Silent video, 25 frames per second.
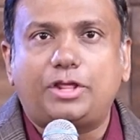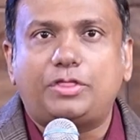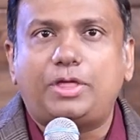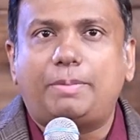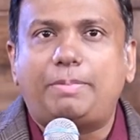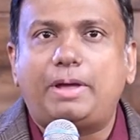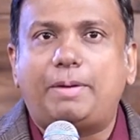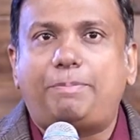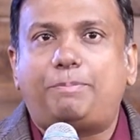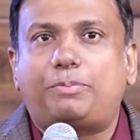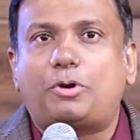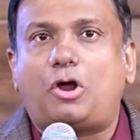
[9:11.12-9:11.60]
to
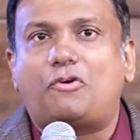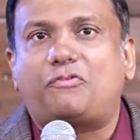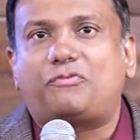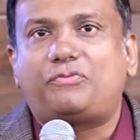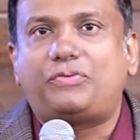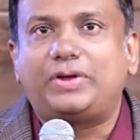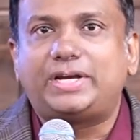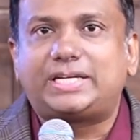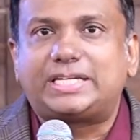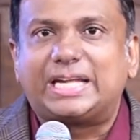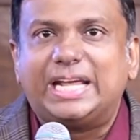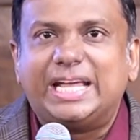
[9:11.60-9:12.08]
them, a
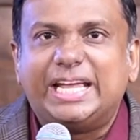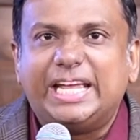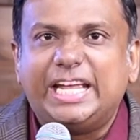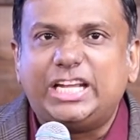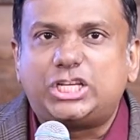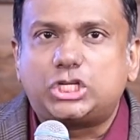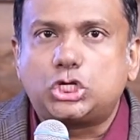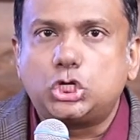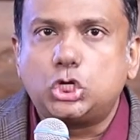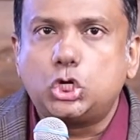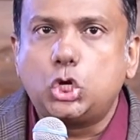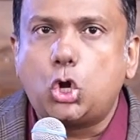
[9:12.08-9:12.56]
prophet
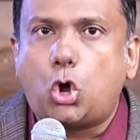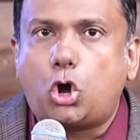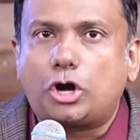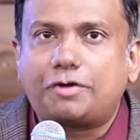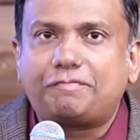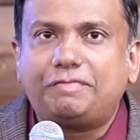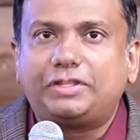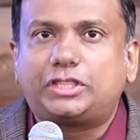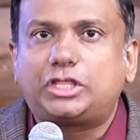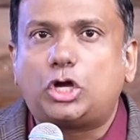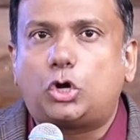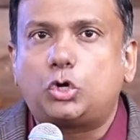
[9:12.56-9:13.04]
is
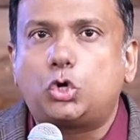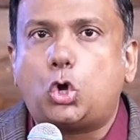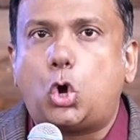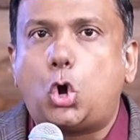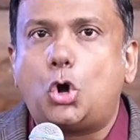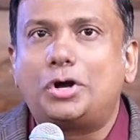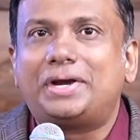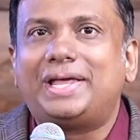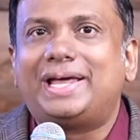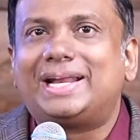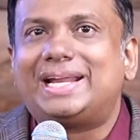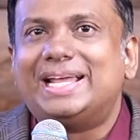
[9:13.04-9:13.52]
not without
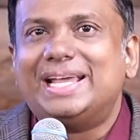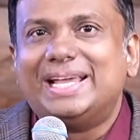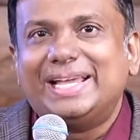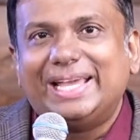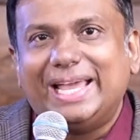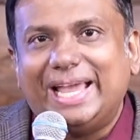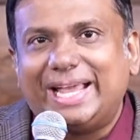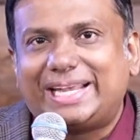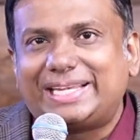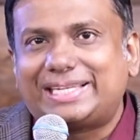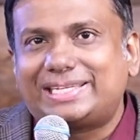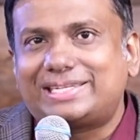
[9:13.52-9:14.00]
honor
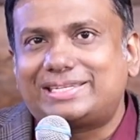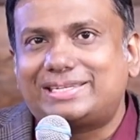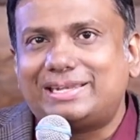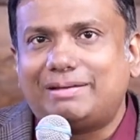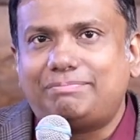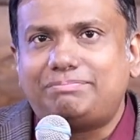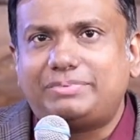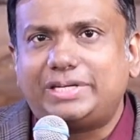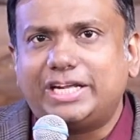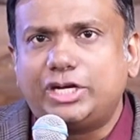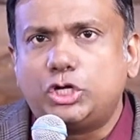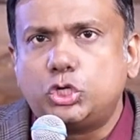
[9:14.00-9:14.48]

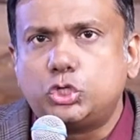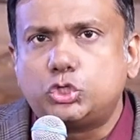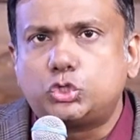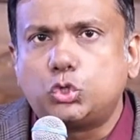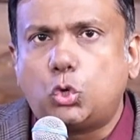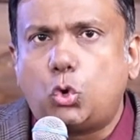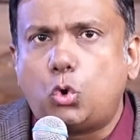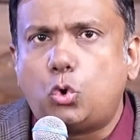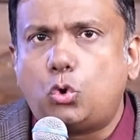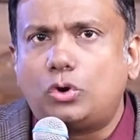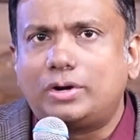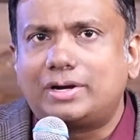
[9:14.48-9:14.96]
except in his
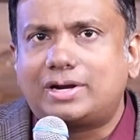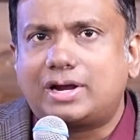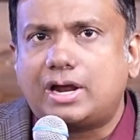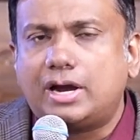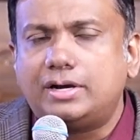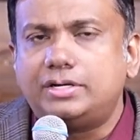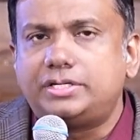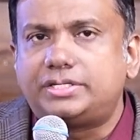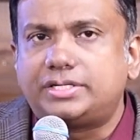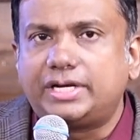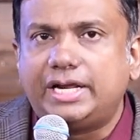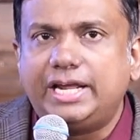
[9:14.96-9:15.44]
own
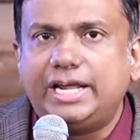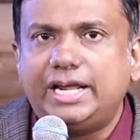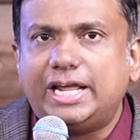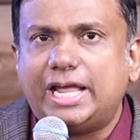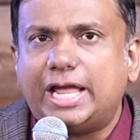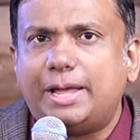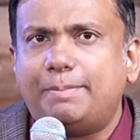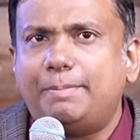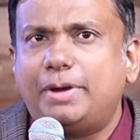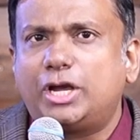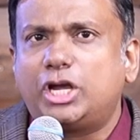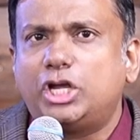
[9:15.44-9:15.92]
country,
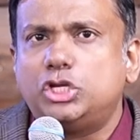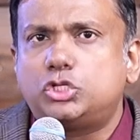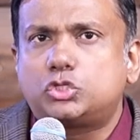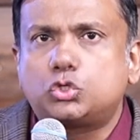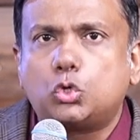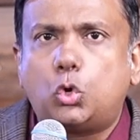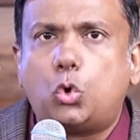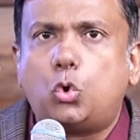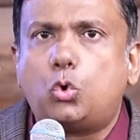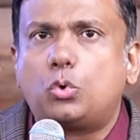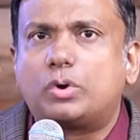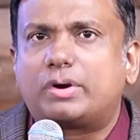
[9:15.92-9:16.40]
among his
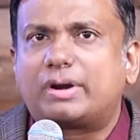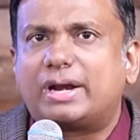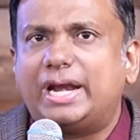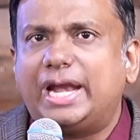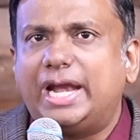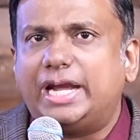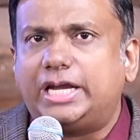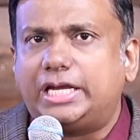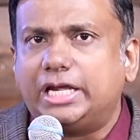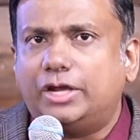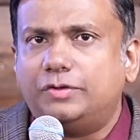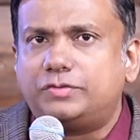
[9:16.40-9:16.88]
own
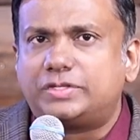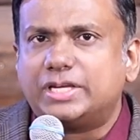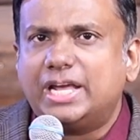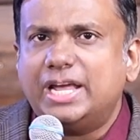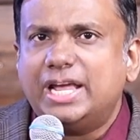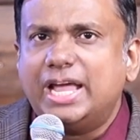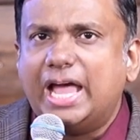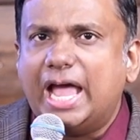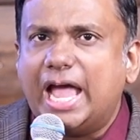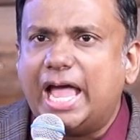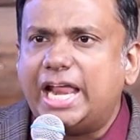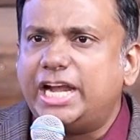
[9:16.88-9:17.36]
relatives
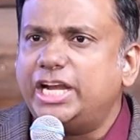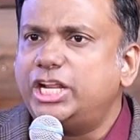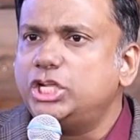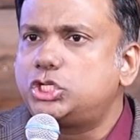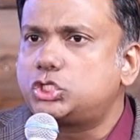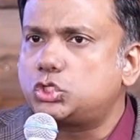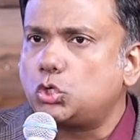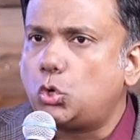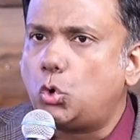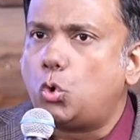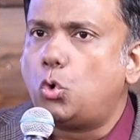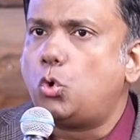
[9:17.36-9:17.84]
and
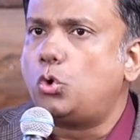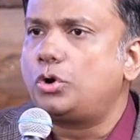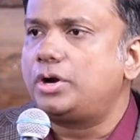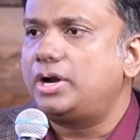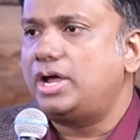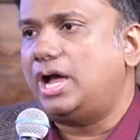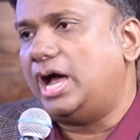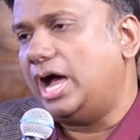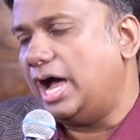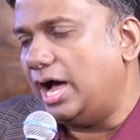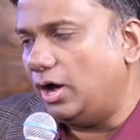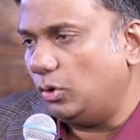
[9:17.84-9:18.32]
his own
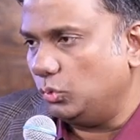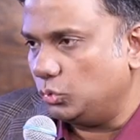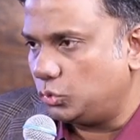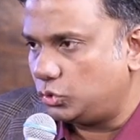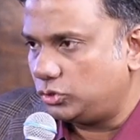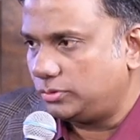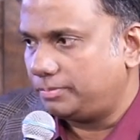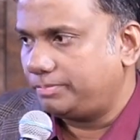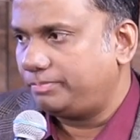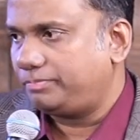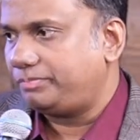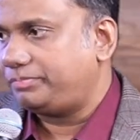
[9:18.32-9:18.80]

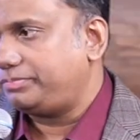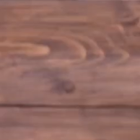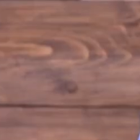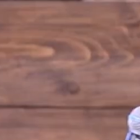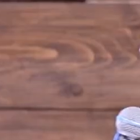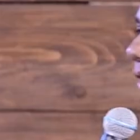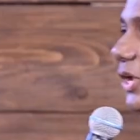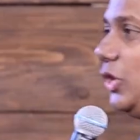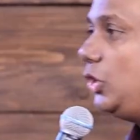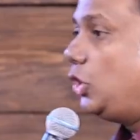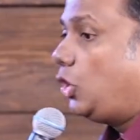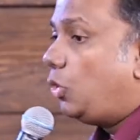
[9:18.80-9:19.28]
house.
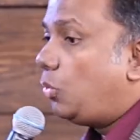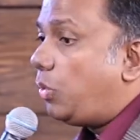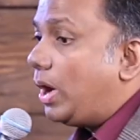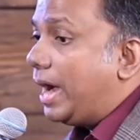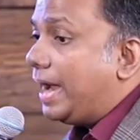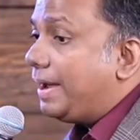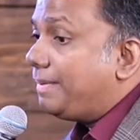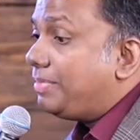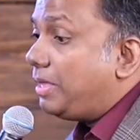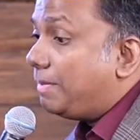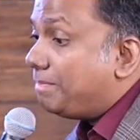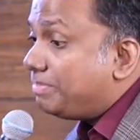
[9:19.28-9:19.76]
You know
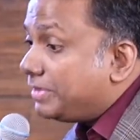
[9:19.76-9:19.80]
why the